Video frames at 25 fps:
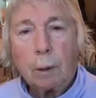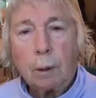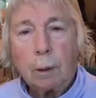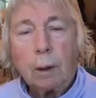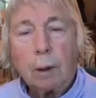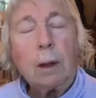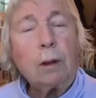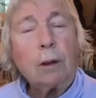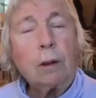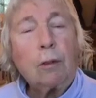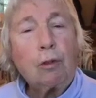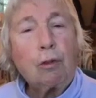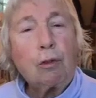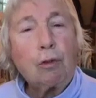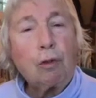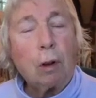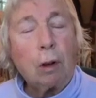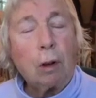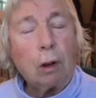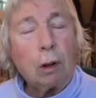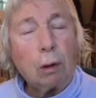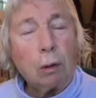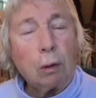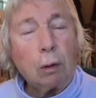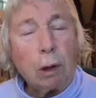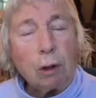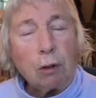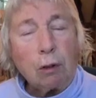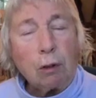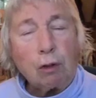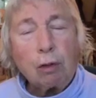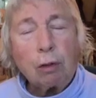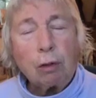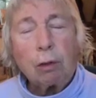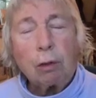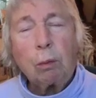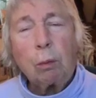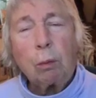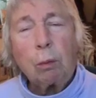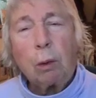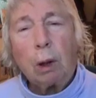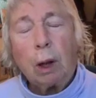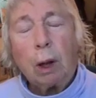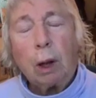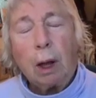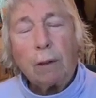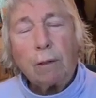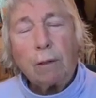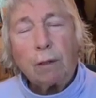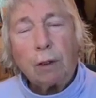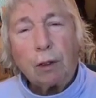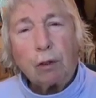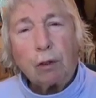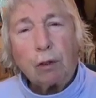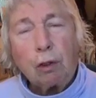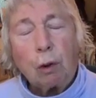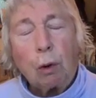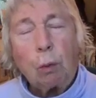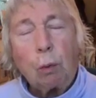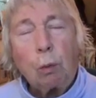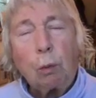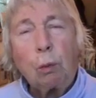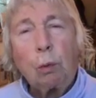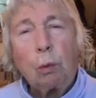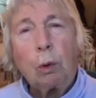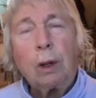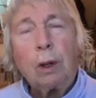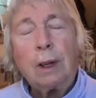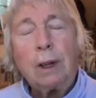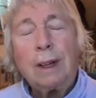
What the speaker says: Each generation will have its own